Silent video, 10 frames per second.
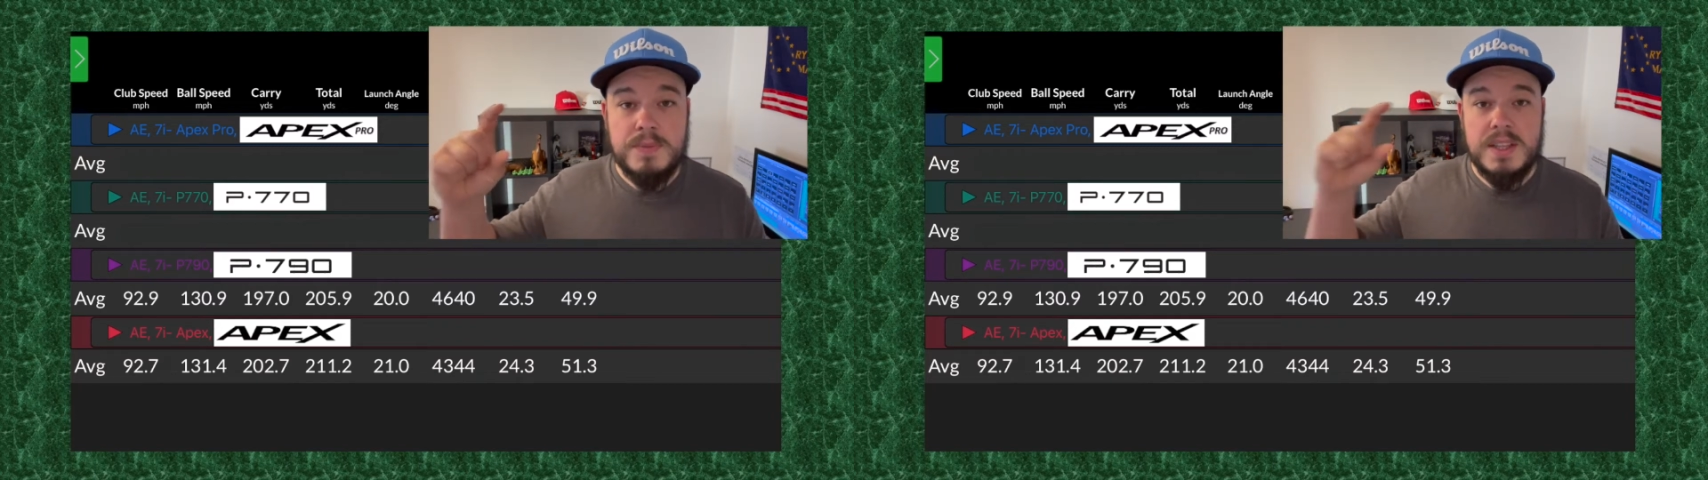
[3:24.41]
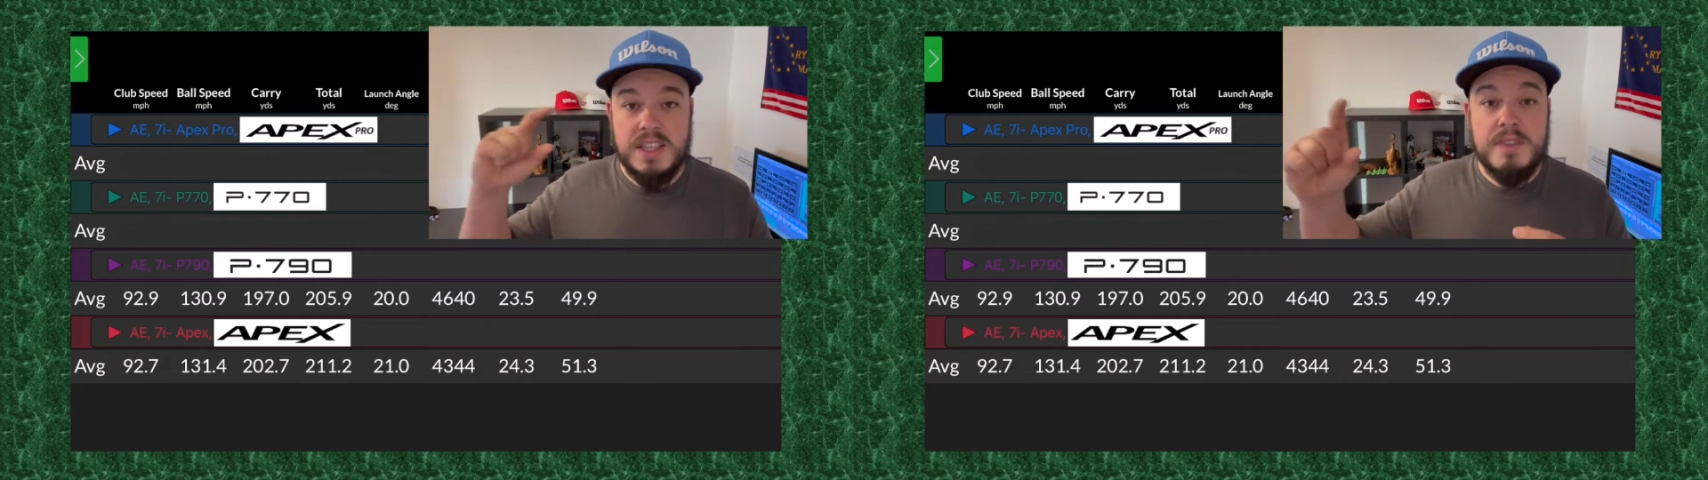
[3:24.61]

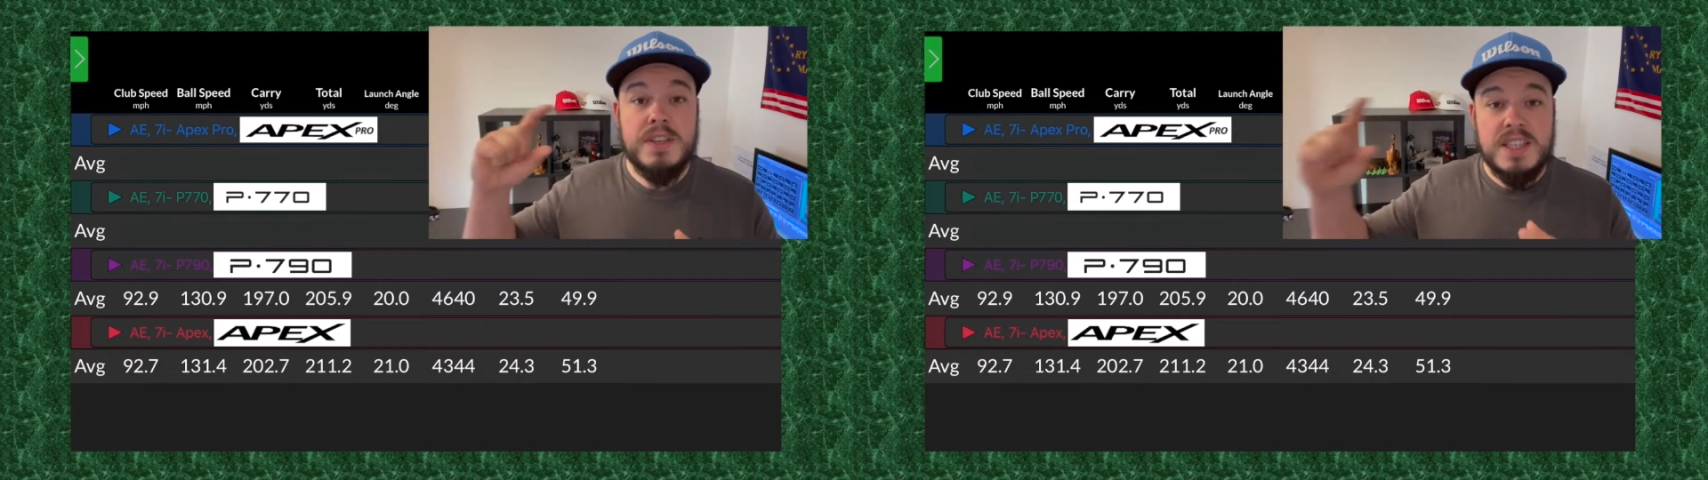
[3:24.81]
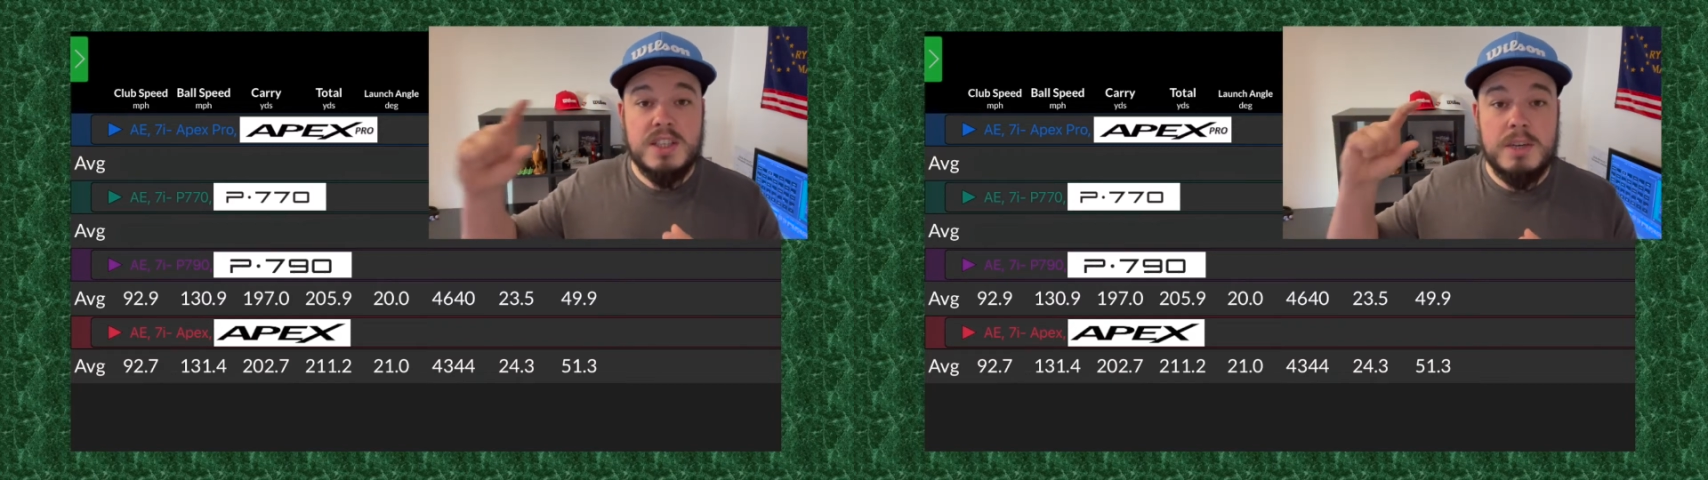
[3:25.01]
The
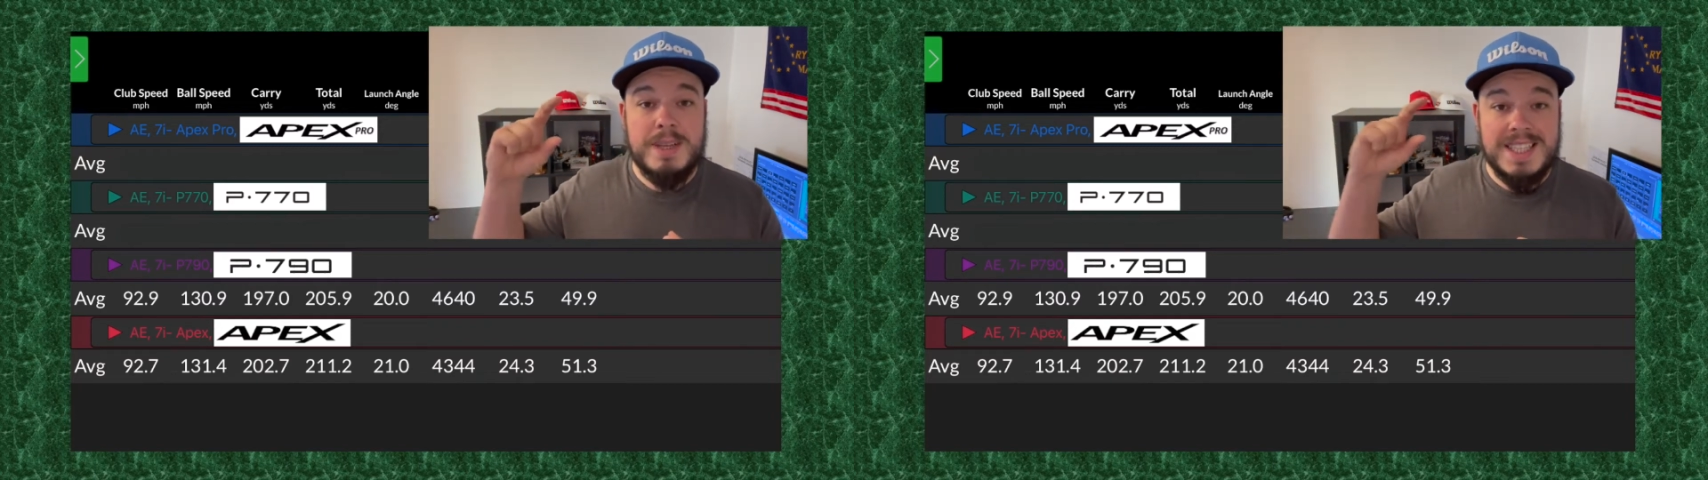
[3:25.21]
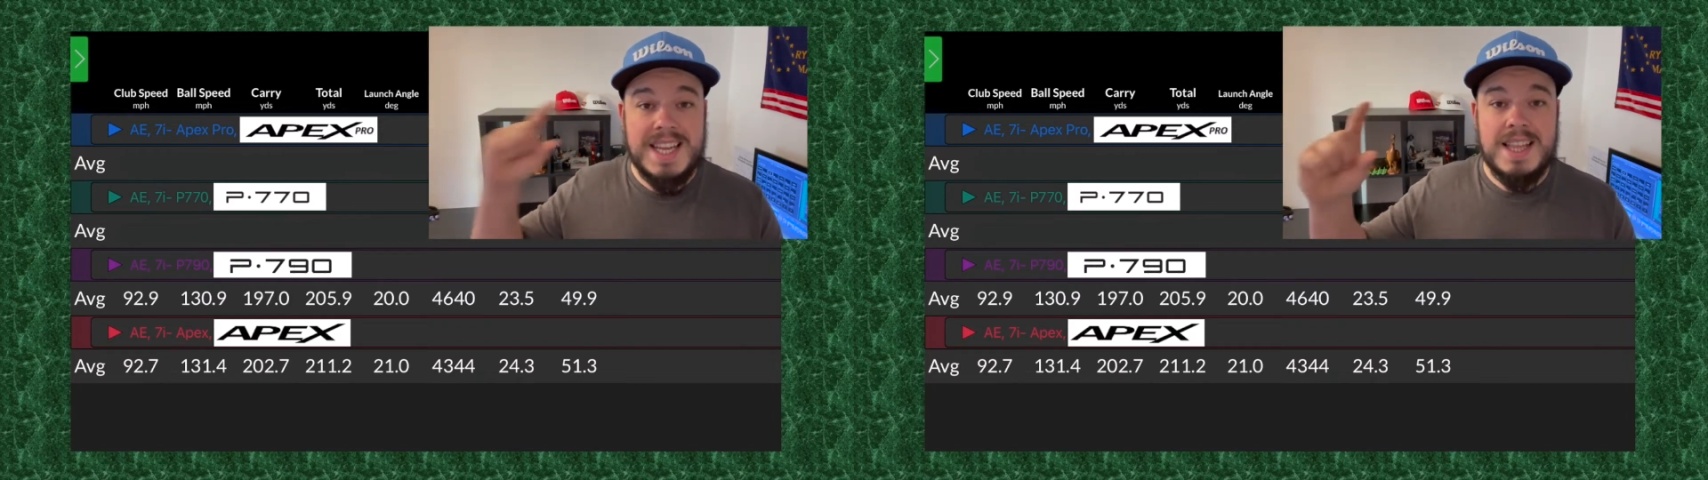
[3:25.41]
difference isn't going to be
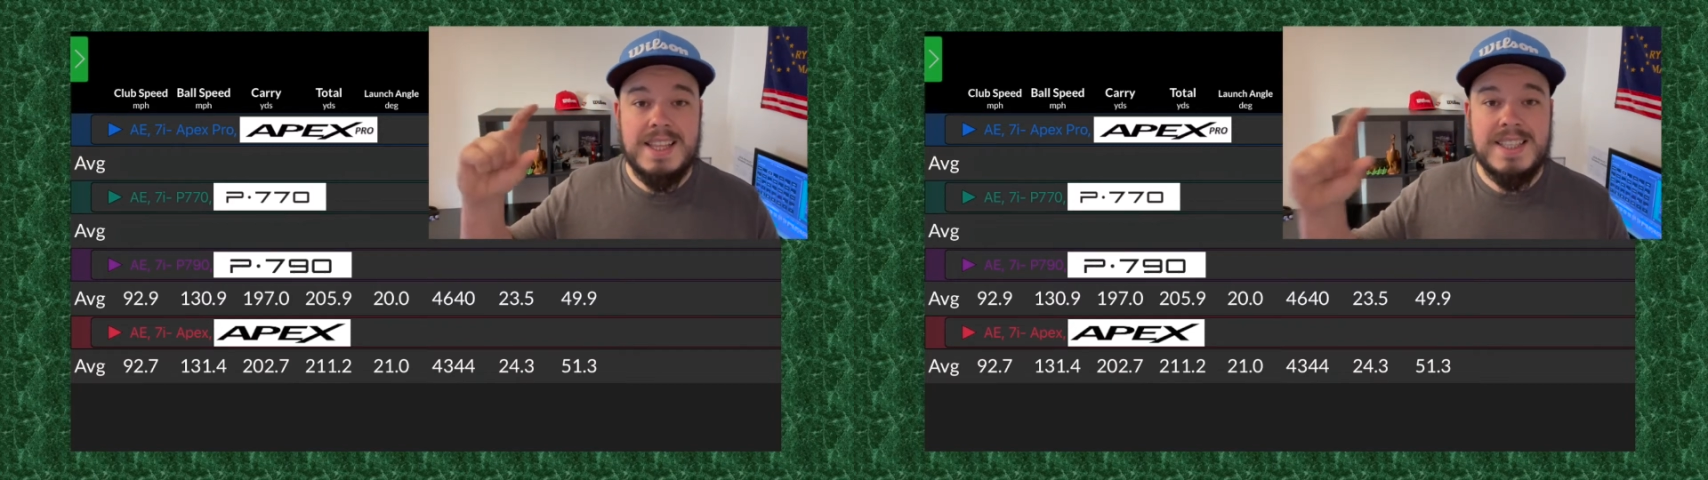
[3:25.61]
exactly the